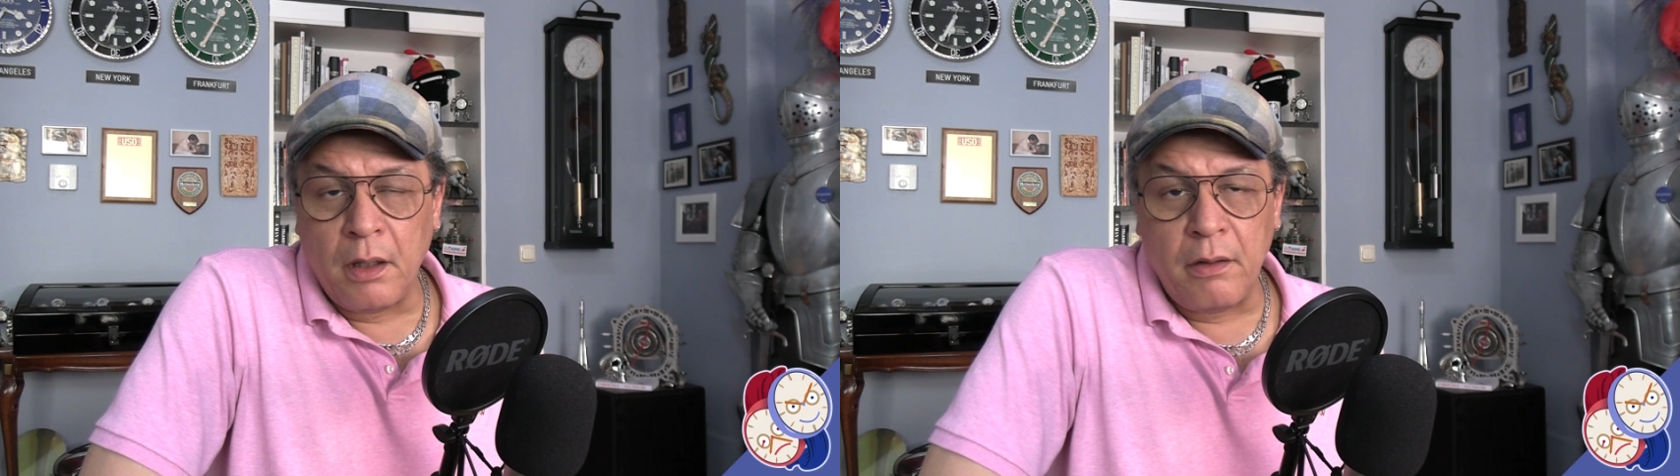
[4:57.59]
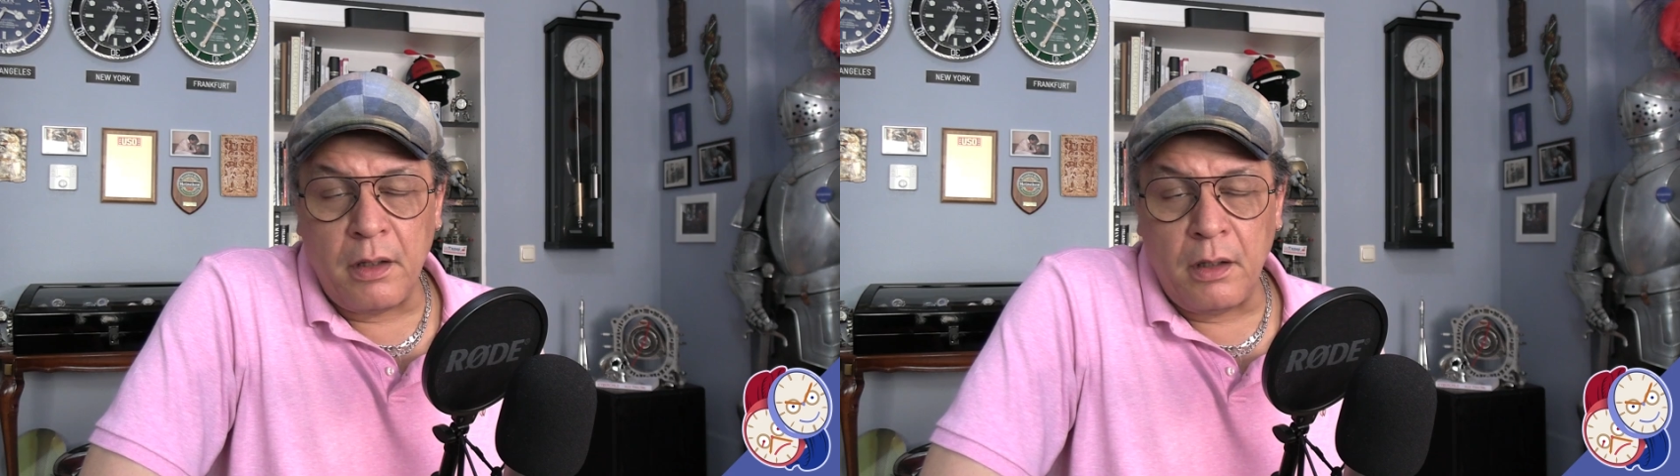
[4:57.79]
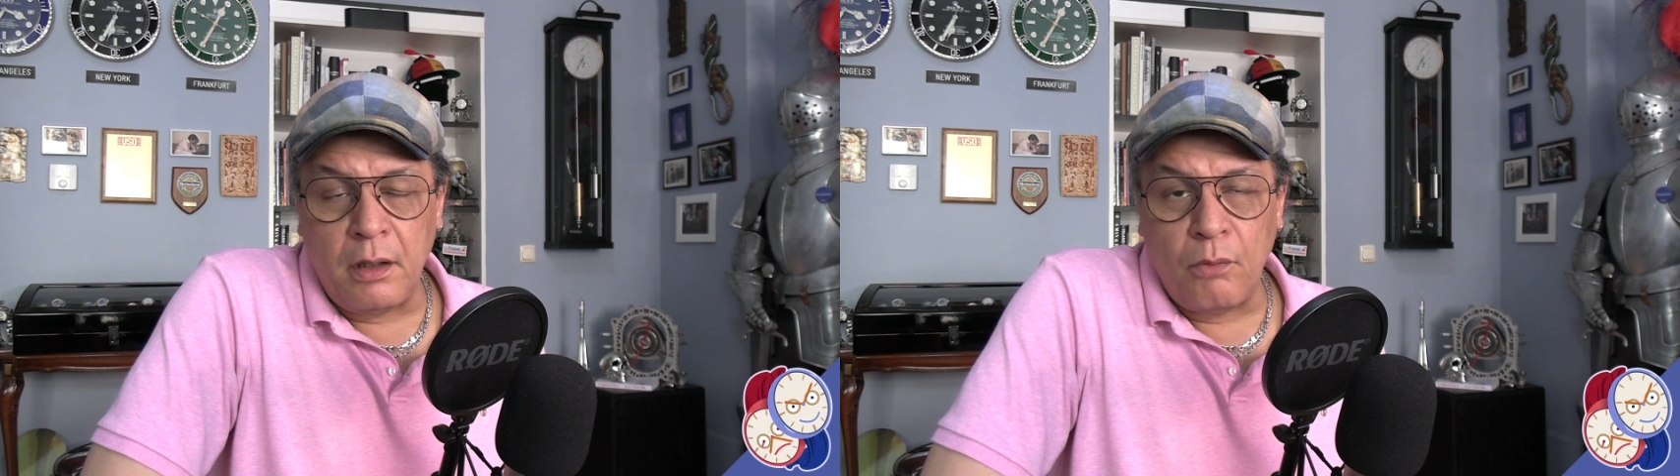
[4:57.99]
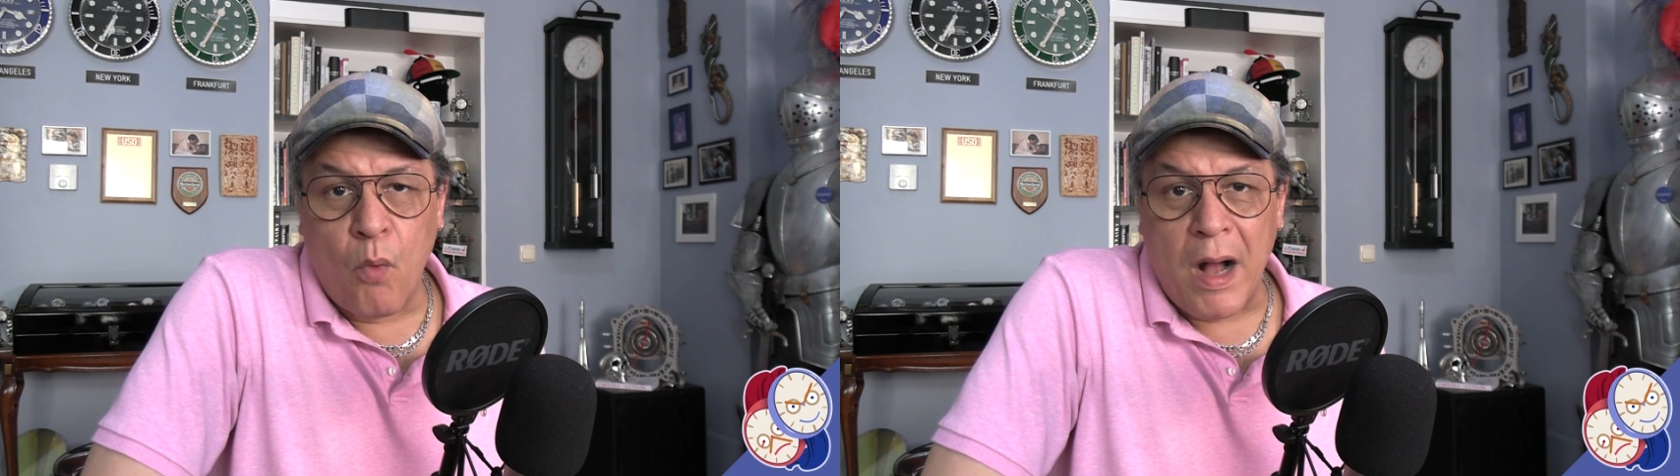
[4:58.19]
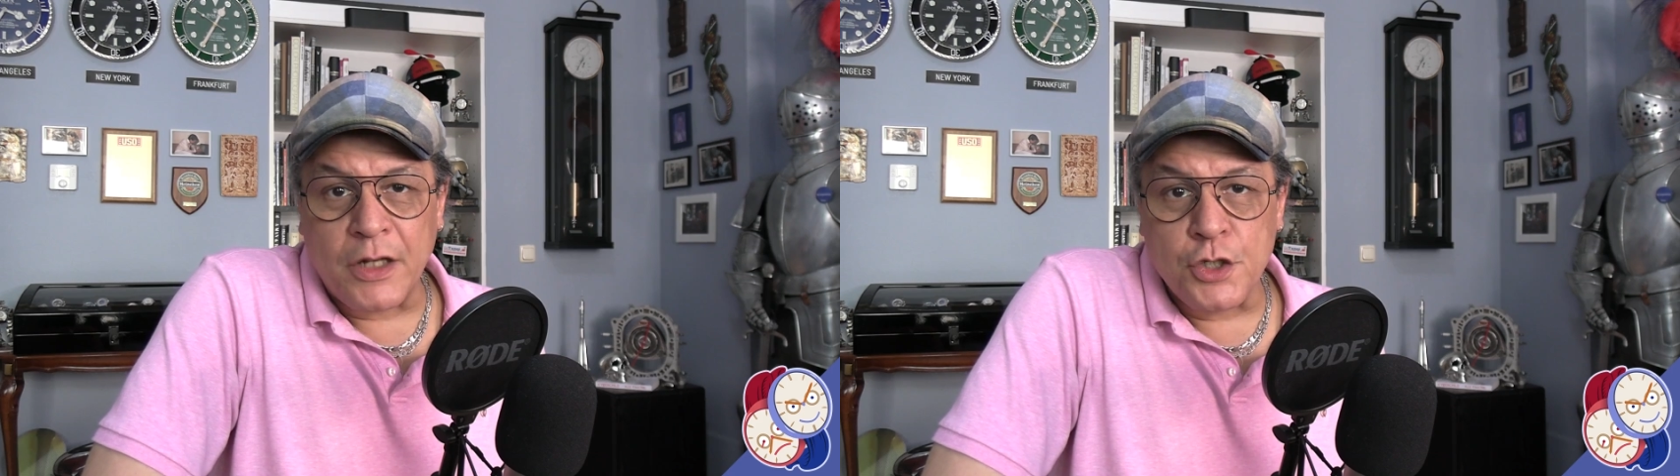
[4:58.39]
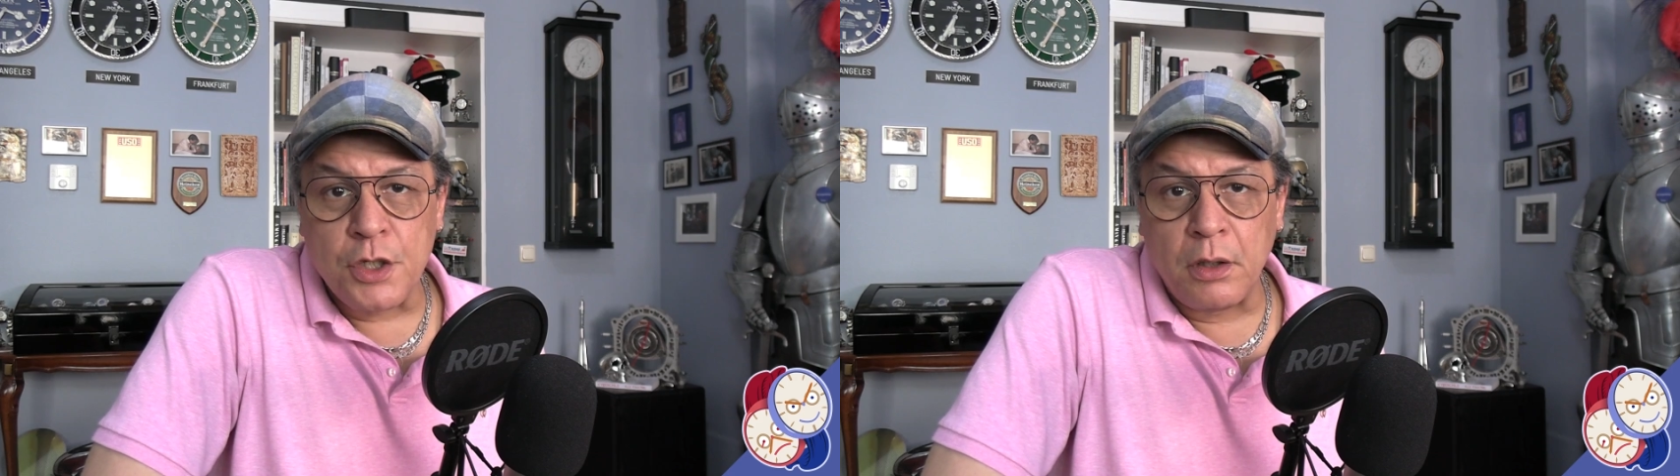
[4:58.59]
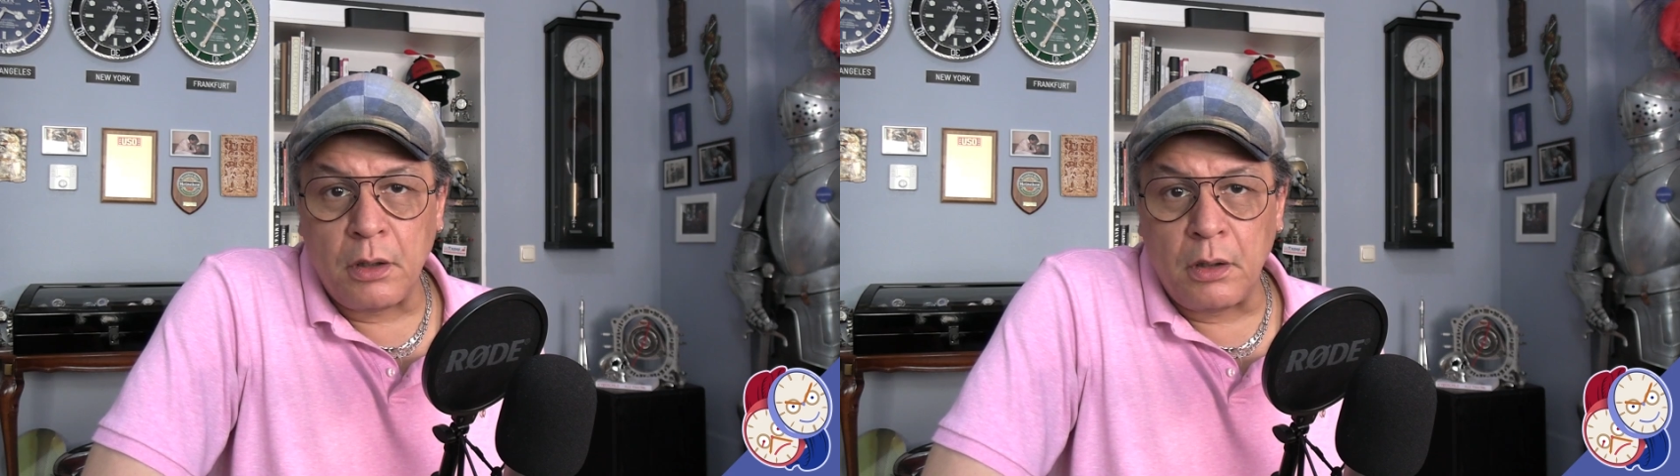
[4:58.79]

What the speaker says: the watch,